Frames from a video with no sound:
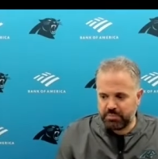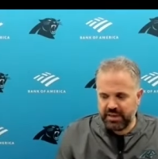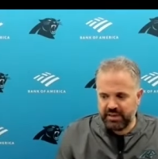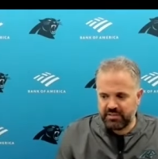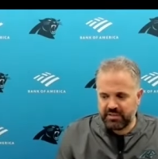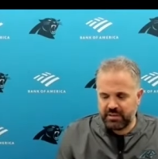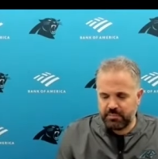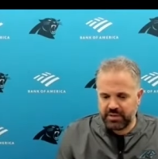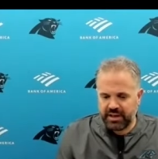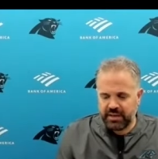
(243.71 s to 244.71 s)
plays in
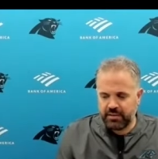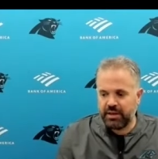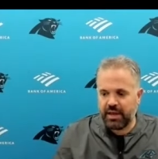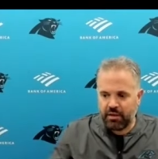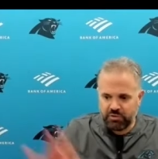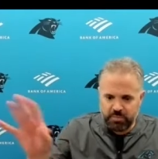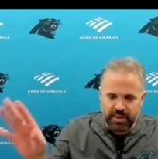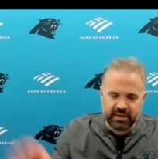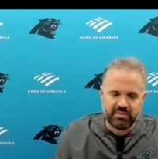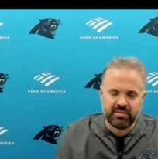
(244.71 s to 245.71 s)
out the
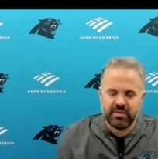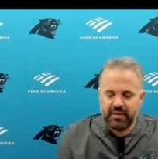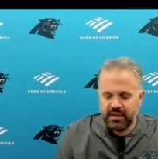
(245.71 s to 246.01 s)
space.